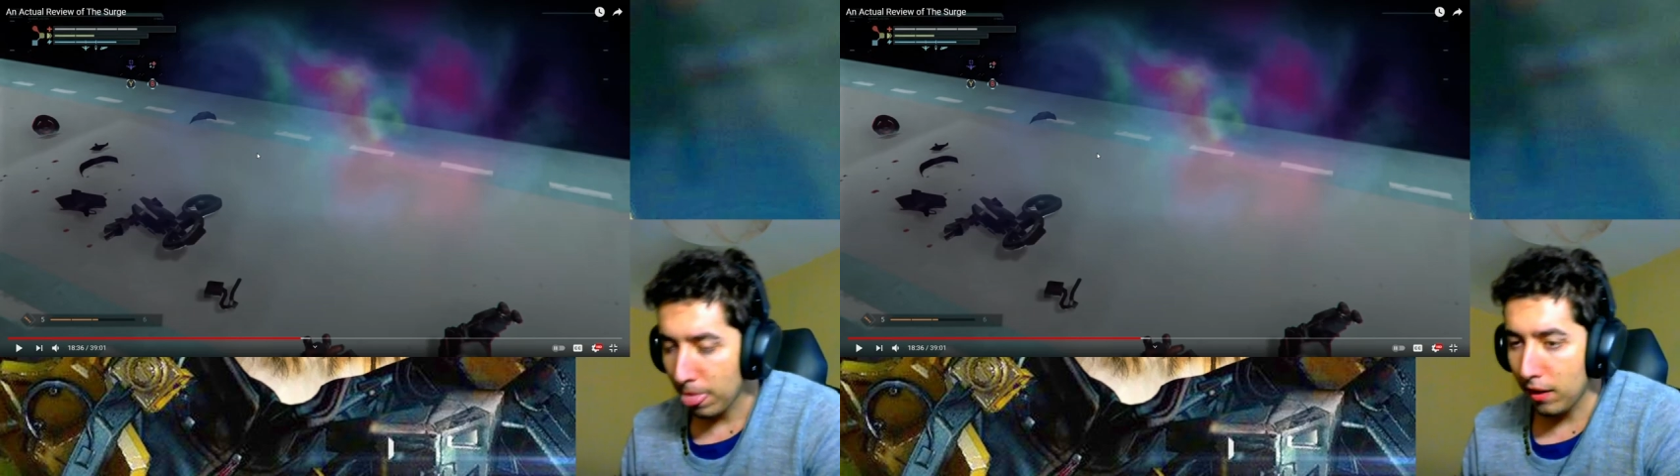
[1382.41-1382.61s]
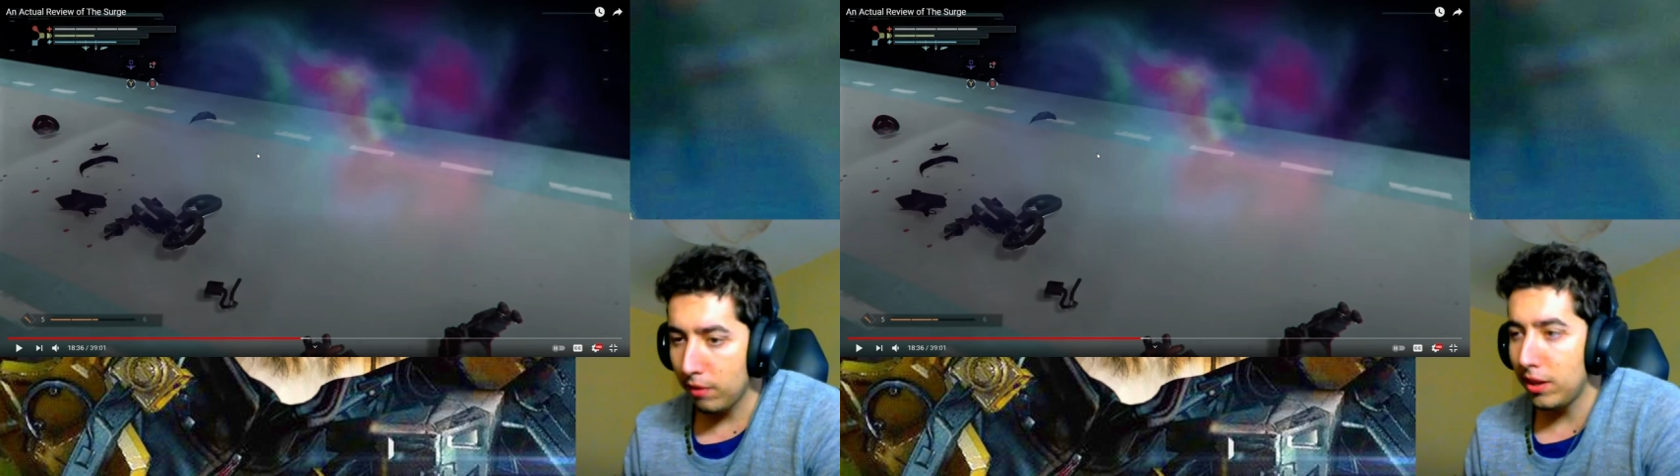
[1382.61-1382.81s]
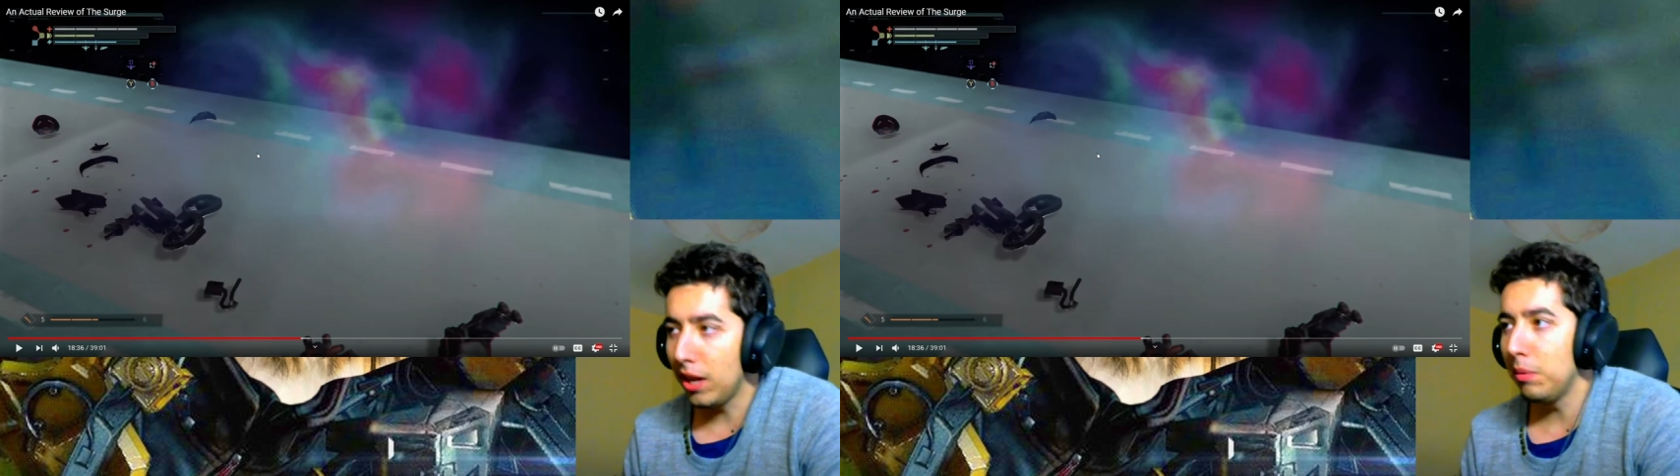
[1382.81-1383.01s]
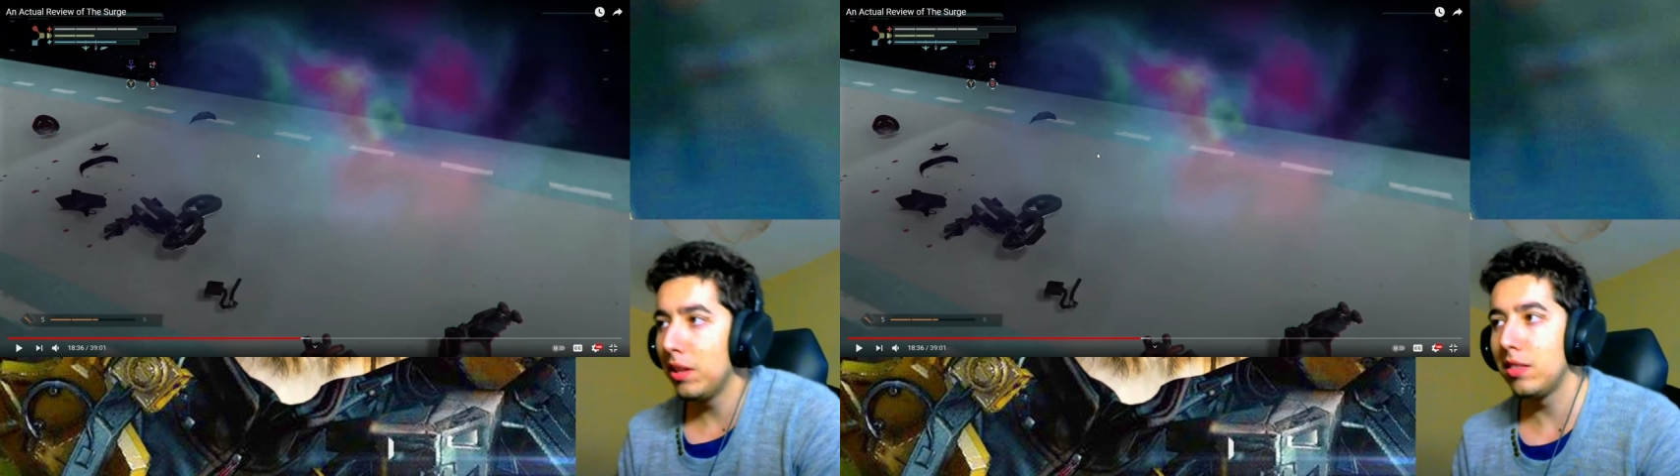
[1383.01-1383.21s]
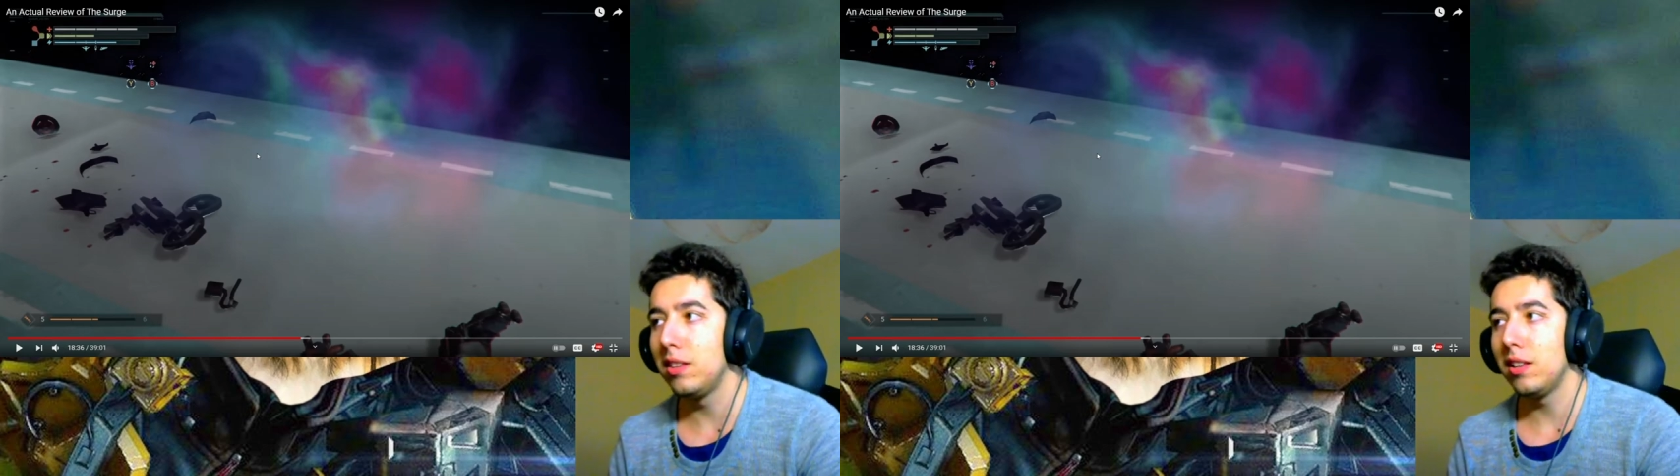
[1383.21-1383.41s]
If the enemy
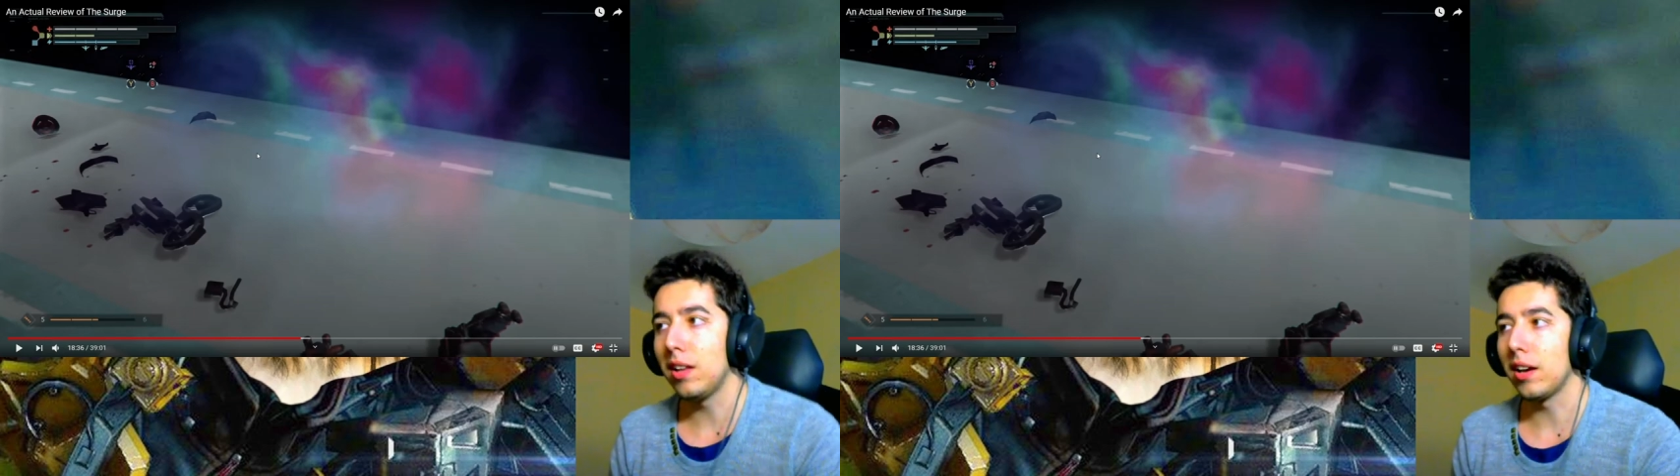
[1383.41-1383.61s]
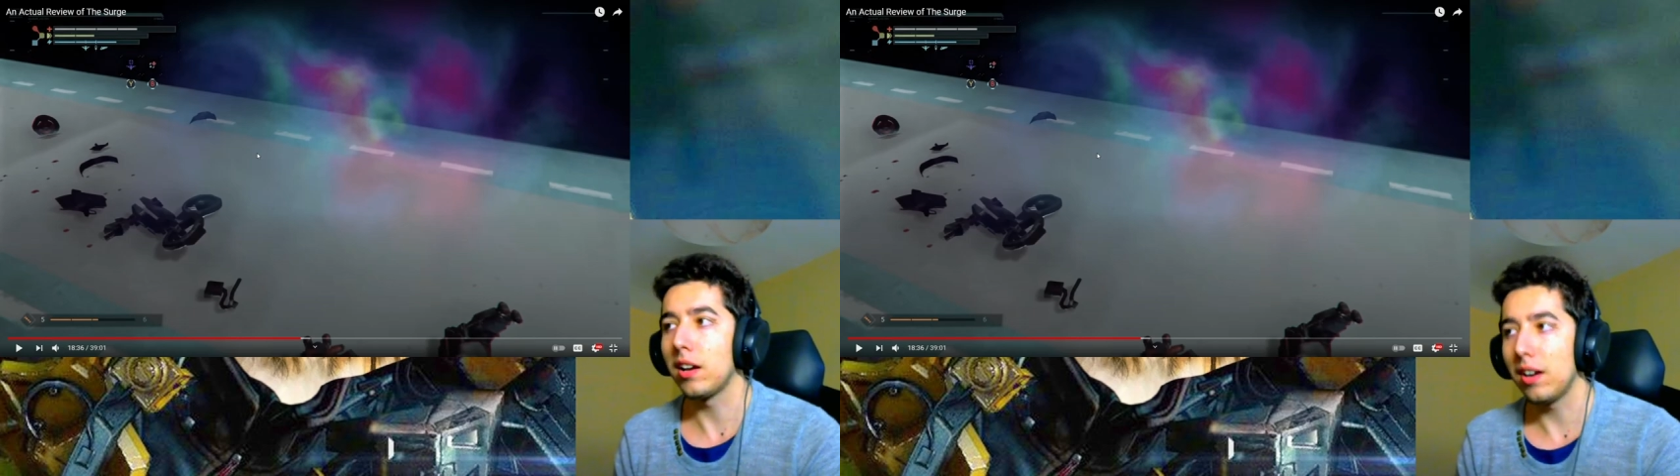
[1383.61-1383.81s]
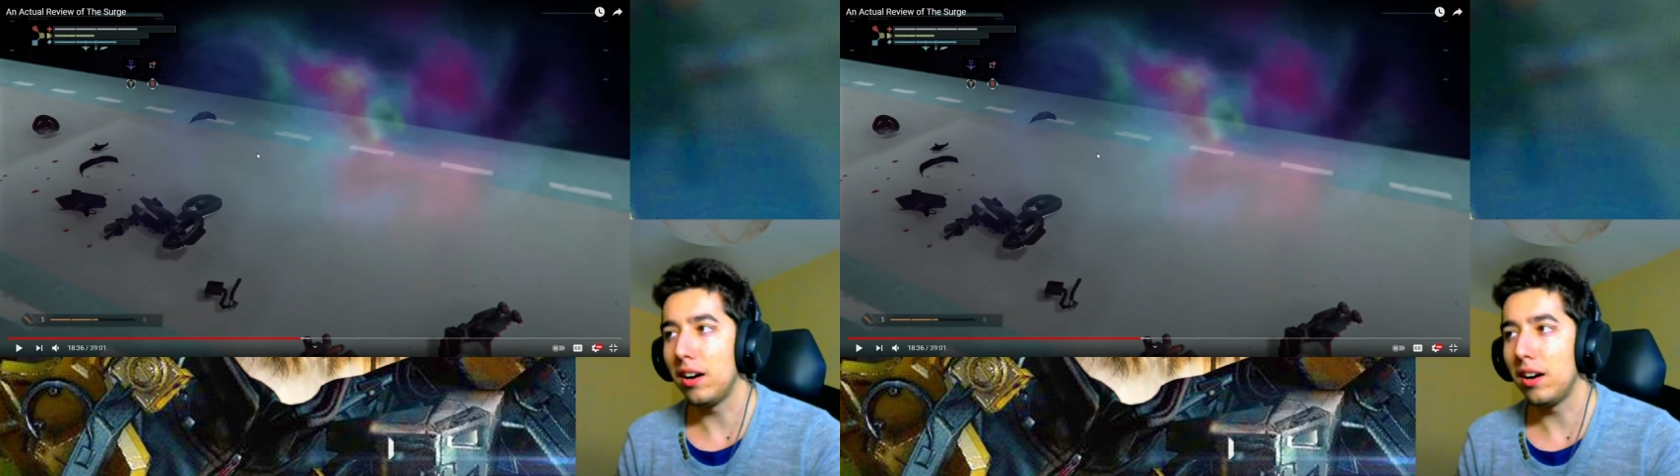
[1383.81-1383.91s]
did like